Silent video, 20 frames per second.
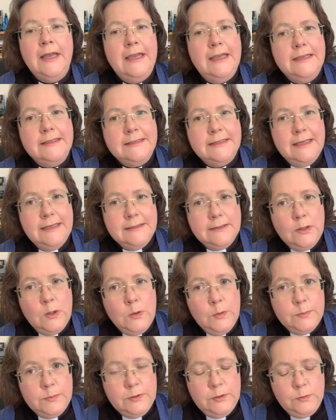It says
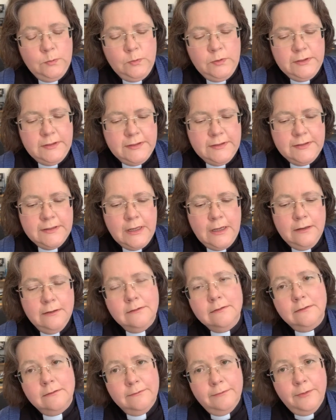Hopton Wood
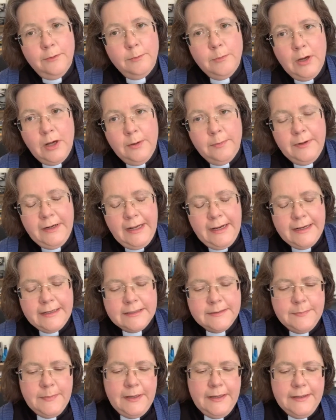Stone for marble
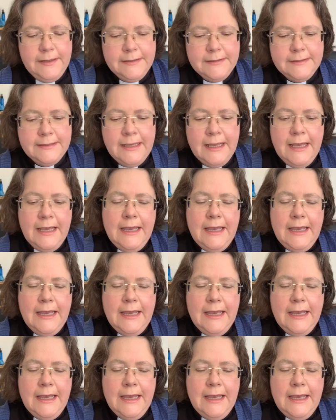experts.